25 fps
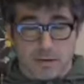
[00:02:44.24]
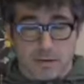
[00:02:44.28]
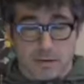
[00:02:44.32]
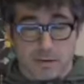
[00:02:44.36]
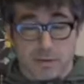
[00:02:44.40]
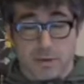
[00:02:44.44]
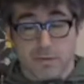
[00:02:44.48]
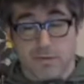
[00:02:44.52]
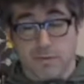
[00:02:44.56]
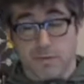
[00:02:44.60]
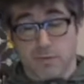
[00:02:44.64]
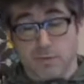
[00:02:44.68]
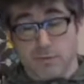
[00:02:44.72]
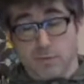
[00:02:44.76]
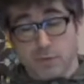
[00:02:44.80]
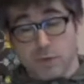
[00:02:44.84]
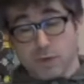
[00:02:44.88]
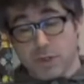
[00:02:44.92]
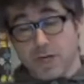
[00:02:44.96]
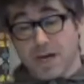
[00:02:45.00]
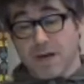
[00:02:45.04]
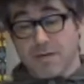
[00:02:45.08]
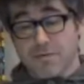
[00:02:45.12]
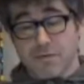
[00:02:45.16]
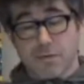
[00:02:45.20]
So if you
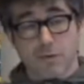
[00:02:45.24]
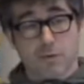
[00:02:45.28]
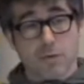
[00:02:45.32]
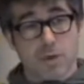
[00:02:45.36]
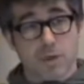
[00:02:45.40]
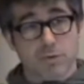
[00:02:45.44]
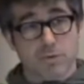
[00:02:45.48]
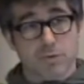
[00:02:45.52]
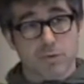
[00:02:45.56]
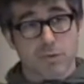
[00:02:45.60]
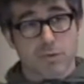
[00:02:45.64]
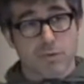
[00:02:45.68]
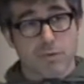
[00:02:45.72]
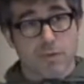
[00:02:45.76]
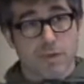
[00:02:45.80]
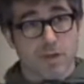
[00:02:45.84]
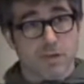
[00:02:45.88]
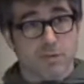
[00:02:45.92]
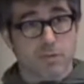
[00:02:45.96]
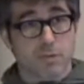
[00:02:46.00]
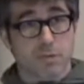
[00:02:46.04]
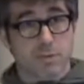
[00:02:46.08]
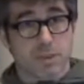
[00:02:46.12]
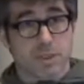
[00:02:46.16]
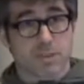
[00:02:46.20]
would have the ground truth,
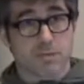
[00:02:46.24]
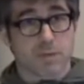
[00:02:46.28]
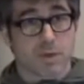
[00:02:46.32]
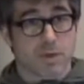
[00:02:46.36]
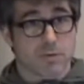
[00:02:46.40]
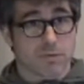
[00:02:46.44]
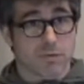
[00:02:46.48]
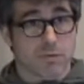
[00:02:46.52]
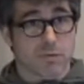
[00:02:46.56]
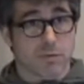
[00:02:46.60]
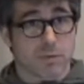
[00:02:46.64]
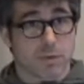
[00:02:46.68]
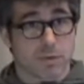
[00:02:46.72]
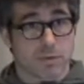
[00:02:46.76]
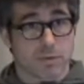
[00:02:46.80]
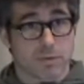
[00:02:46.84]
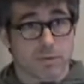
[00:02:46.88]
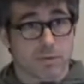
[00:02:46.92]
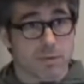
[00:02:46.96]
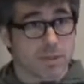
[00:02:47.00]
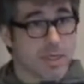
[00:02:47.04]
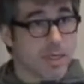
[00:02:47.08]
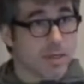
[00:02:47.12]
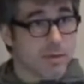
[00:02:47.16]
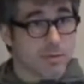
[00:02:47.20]
that would be straightforward.
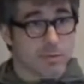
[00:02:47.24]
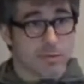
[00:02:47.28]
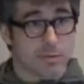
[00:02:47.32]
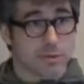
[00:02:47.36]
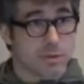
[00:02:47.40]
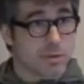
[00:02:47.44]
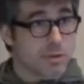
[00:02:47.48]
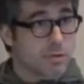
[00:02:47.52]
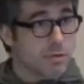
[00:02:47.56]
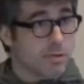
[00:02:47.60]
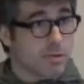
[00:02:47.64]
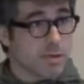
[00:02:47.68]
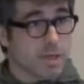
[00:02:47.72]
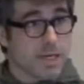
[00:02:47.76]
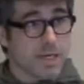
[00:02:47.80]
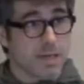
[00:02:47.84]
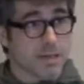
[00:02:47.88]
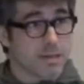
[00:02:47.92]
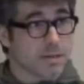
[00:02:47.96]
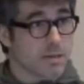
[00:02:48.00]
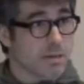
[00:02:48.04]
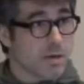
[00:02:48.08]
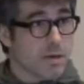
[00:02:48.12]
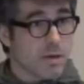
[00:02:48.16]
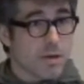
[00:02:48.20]
Yeah, you just look
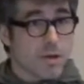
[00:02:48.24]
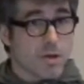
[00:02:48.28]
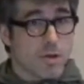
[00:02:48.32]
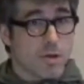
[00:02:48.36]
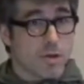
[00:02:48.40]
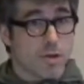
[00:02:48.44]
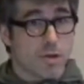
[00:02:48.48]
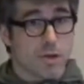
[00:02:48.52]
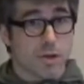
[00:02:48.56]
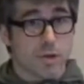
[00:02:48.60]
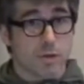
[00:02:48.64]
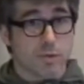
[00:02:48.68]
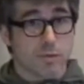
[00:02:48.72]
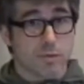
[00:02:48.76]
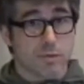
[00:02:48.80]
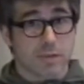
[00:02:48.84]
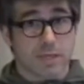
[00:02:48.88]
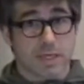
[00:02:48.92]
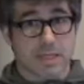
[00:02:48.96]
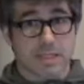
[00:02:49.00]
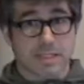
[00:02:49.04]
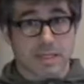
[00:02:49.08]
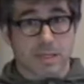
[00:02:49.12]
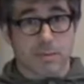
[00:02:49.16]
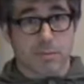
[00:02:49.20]
at those
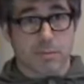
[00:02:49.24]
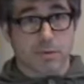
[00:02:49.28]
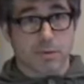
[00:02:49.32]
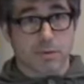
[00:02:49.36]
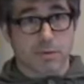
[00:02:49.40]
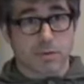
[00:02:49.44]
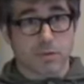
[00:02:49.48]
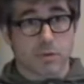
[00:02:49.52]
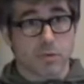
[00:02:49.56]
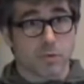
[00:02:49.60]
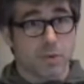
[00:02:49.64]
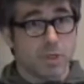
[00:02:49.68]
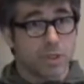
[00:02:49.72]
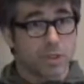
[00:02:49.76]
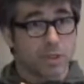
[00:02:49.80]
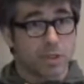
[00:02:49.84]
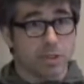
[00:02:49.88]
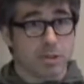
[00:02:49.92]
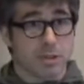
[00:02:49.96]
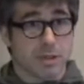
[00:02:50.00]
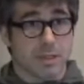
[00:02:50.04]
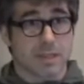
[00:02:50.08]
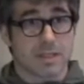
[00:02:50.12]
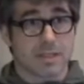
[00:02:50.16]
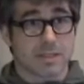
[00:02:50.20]
examples on
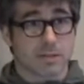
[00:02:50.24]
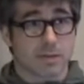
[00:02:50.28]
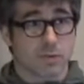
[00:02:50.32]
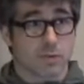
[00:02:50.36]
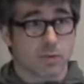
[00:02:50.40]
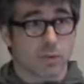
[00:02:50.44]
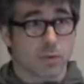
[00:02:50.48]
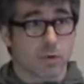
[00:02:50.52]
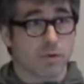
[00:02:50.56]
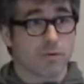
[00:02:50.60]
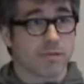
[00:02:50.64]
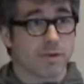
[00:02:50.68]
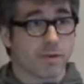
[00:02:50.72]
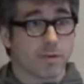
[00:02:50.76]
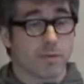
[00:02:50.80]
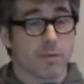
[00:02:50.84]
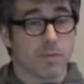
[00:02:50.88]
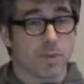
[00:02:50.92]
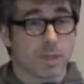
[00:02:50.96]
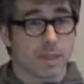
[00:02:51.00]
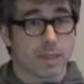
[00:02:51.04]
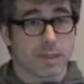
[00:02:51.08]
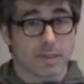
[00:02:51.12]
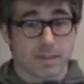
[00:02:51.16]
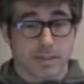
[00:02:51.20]
which it doesn't work very
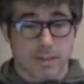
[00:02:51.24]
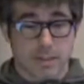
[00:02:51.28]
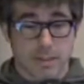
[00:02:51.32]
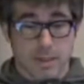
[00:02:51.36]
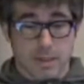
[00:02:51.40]
well.